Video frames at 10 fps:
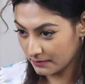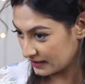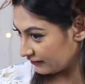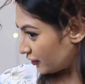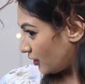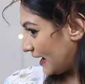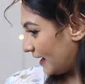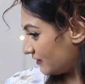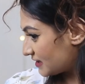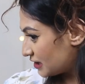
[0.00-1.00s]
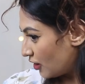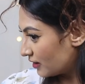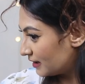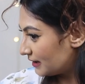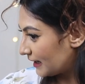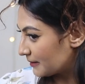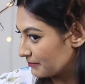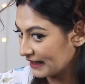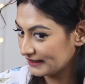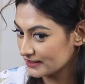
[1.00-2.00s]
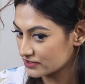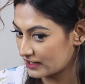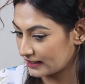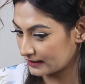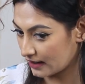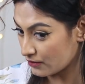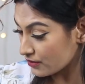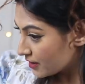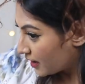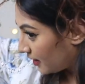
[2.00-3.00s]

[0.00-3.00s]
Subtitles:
But if your hair is longer like mine is right now,